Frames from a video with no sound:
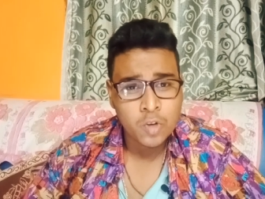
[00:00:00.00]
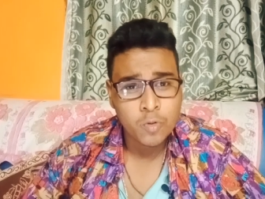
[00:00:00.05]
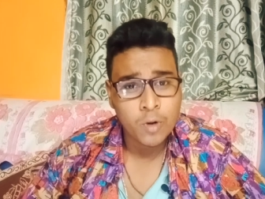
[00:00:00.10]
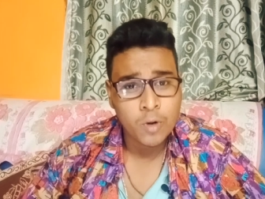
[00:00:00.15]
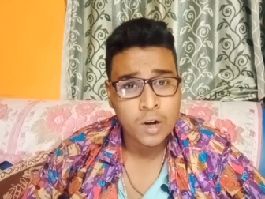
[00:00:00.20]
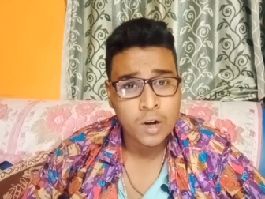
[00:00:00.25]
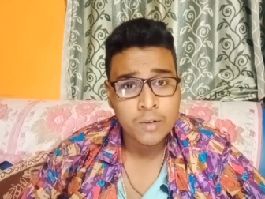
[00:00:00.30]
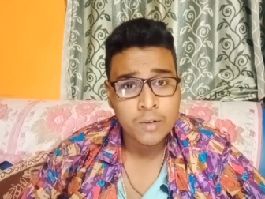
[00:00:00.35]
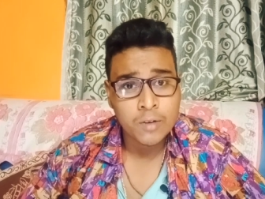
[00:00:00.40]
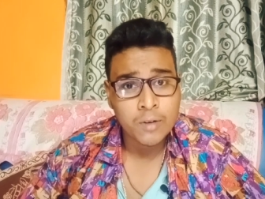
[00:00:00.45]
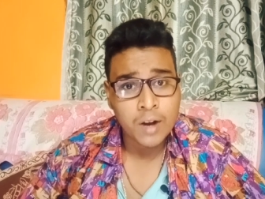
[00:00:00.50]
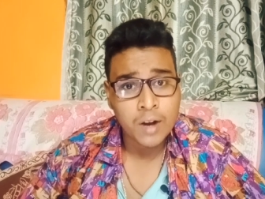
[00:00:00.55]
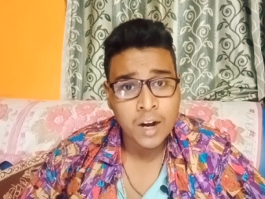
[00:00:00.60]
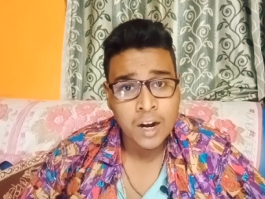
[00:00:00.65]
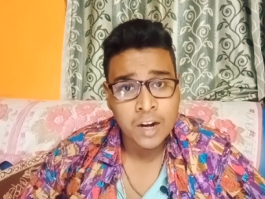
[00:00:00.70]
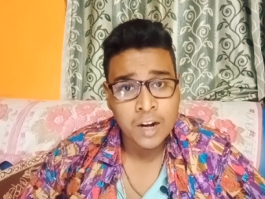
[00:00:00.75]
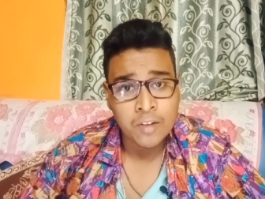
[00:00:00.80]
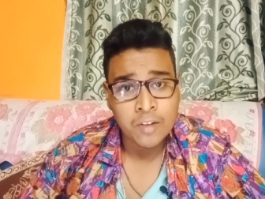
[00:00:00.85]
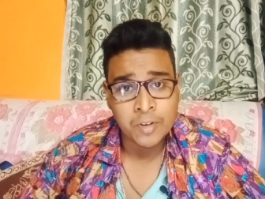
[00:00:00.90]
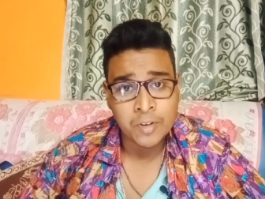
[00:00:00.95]
what
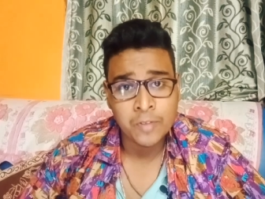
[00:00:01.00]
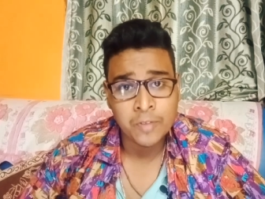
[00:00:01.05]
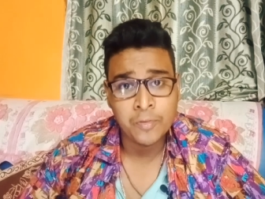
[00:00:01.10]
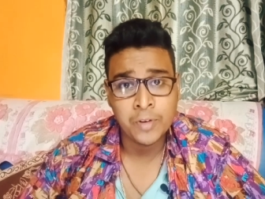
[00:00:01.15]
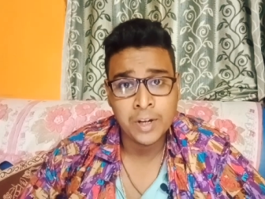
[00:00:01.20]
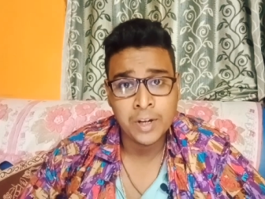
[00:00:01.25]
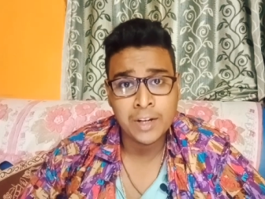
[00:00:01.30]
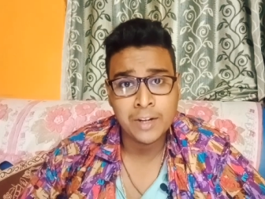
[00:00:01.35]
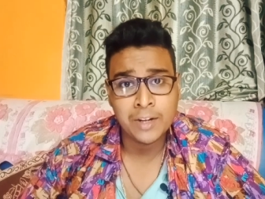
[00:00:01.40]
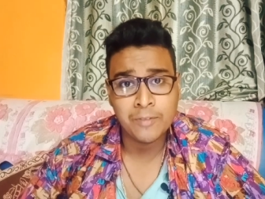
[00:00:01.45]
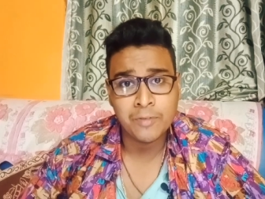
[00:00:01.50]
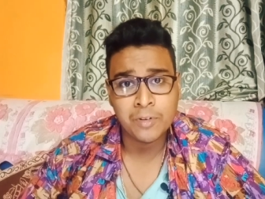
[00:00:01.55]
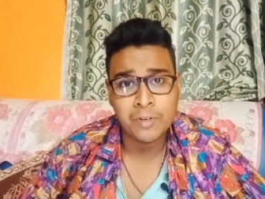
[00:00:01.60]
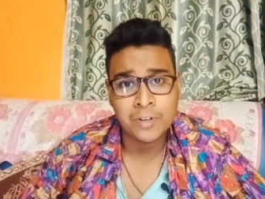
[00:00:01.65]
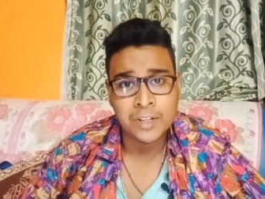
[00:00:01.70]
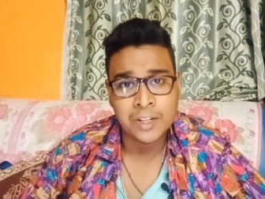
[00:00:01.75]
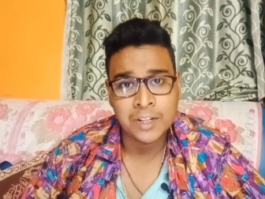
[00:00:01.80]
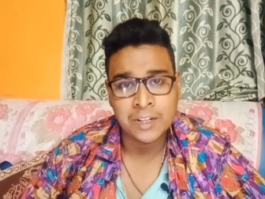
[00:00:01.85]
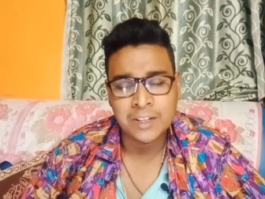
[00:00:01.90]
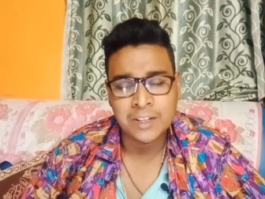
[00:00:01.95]
are we waiting for
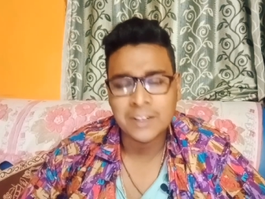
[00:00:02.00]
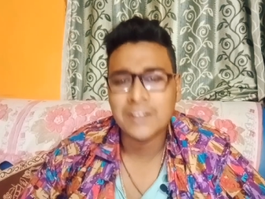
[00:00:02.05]
then?